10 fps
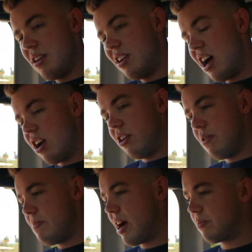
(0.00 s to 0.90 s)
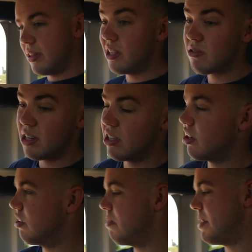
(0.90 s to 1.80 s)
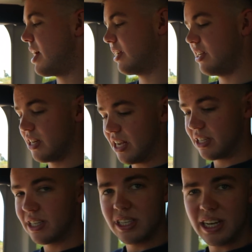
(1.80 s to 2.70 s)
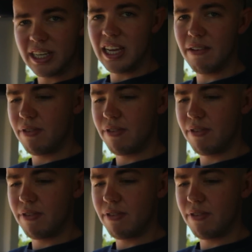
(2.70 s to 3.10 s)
not all the way back, but this one is all the way back, and as you can see, I can't